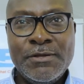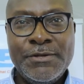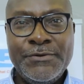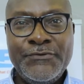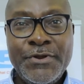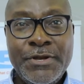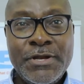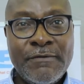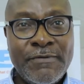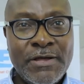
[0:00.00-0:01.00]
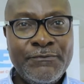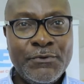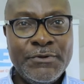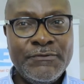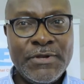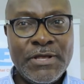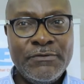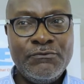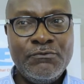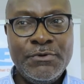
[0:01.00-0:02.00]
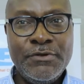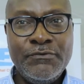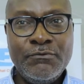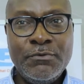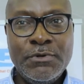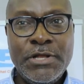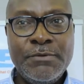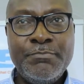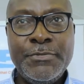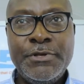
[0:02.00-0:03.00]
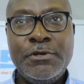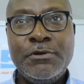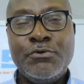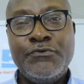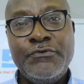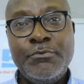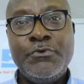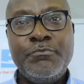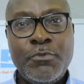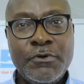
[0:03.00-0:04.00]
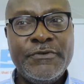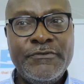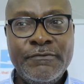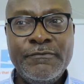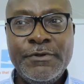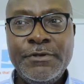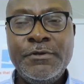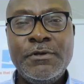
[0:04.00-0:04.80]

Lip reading: the training I've had for these last 2 days will help me contribute positively